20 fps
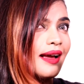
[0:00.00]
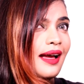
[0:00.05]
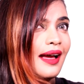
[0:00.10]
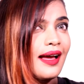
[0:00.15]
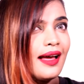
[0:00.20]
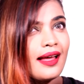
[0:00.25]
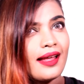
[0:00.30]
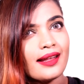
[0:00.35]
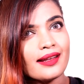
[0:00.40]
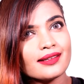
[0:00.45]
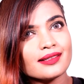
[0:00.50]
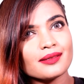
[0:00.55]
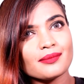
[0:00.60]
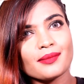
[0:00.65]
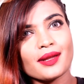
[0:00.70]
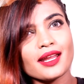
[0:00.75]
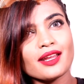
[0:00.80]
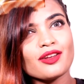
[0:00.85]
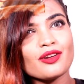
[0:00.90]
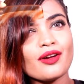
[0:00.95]
and
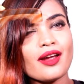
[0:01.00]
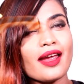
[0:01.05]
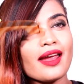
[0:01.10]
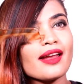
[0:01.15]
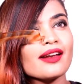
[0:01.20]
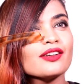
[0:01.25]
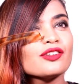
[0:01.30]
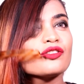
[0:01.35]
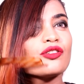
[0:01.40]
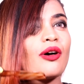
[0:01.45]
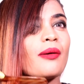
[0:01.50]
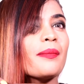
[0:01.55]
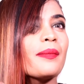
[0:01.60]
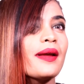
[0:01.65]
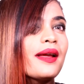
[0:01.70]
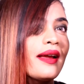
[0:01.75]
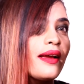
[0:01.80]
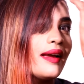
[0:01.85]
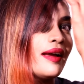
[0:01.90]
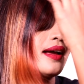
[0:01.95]
make your hair
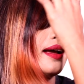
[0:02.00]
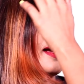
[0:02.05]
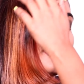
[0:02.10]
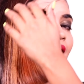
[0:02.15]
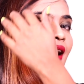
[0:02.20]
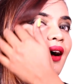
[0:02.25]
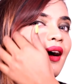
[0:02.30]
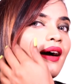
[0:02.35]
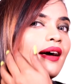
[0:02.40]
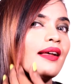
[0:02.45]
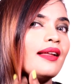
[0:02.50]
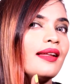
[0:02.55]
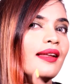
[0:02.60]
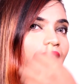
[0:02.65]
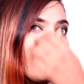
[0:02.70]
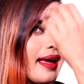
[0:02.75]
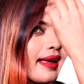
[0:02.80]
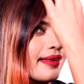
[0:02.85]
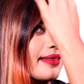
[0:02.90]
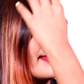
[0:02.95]
dropping
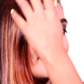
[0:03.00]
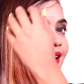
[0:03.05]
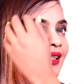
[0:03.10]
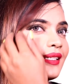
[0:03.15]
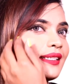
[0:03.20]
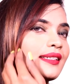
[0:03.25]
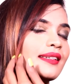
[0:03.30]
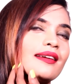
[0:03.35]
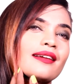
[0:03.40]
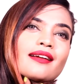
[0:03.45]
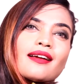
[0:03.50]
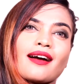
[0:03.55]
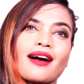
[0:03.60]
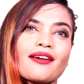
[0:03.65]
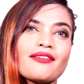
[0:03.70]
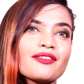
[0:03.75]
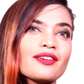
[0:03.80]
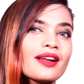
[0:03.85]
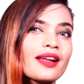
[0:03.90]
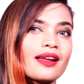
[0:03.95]
like this,
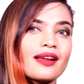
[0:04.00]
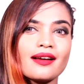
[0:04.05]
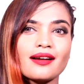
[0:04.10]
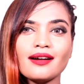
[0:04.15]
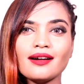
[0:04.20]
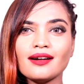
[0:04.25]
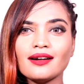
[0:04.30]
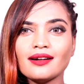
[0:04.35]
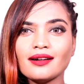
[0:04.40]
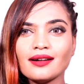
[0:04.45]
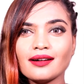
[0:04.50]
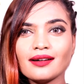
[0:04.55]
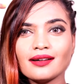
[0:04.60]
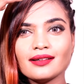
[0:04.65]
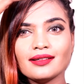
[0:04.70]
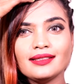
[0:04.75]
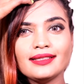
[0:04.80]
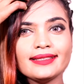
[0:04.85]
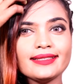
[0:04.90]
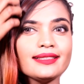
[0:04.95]
covering
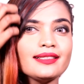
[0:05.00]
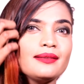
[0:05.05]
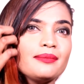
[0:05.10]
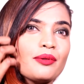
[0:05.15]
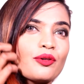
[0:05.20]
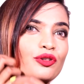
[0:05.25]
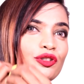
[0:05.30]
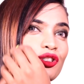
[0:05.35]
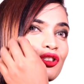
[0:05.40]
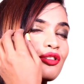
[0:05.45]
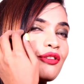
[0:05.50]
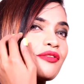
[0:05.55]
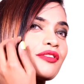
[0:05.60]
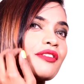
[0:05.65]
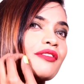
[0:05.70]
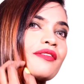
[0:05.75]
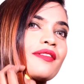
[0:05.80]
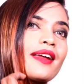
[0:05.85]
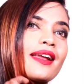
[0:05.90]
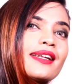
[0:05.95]
a little portion of
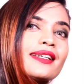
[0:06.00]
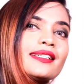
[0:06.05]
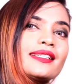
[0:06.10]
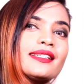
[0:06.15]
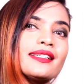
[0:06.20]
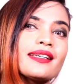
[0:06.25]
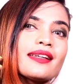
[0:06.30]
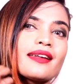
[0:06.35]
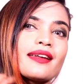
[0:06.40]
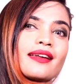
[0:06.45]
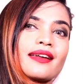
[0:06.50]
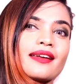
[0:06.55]
your face.